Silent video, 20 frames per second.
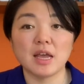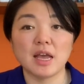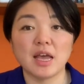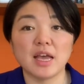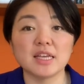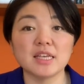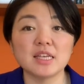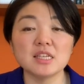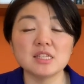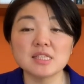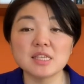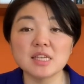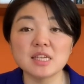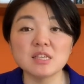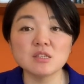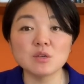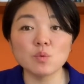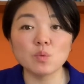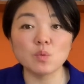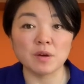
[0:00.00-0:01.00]
And he
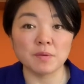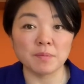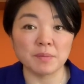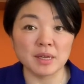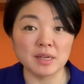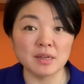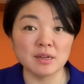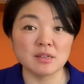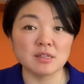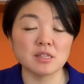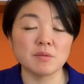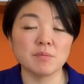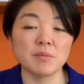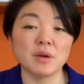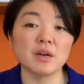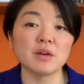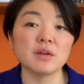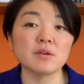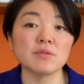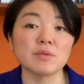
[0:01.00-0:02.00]
sees a woman, a
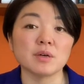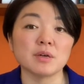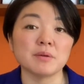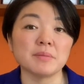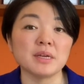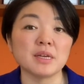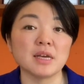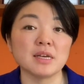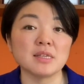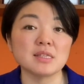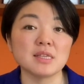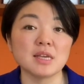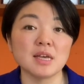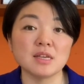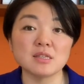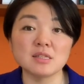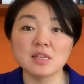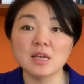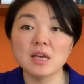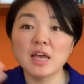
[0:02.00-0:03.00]
Samaritan woman, and
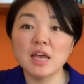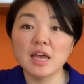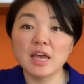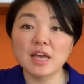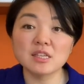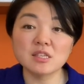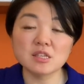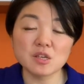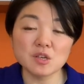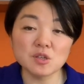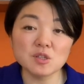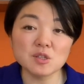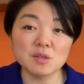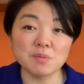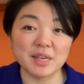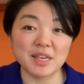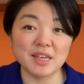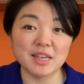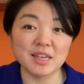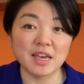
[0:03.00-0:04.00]
says, excuse
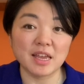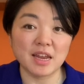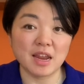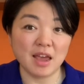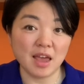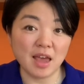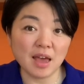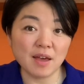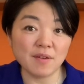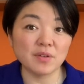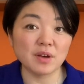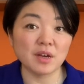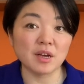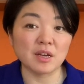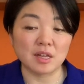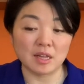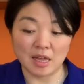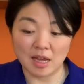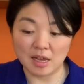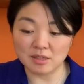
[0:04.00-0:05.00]
me, can I have a
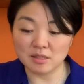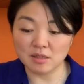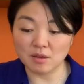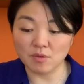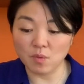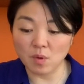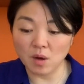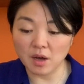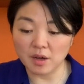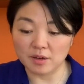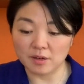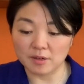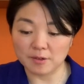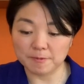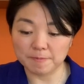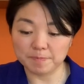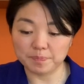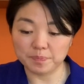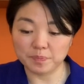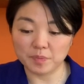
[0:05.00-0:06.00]
glass of
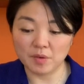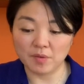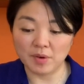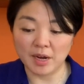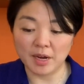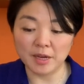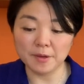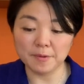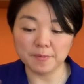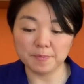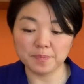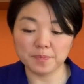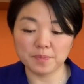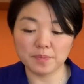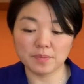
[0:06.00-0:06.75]
water? Right?